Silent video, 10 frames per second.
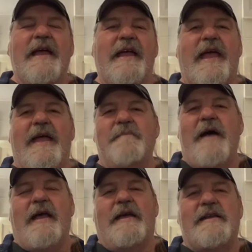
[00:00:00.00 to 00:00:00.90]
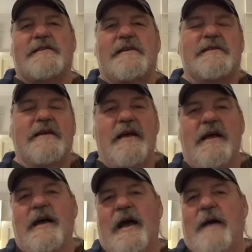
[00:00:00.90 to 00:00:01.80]
He came back and he says,
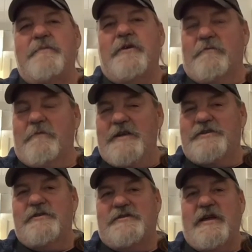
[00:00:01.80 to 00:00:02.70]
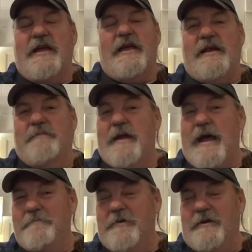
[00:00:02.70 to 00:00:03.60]
I'm going to write you a ticket, but
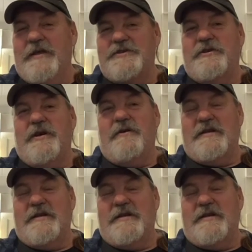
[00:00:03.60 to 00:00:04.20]
I'm going to let you go.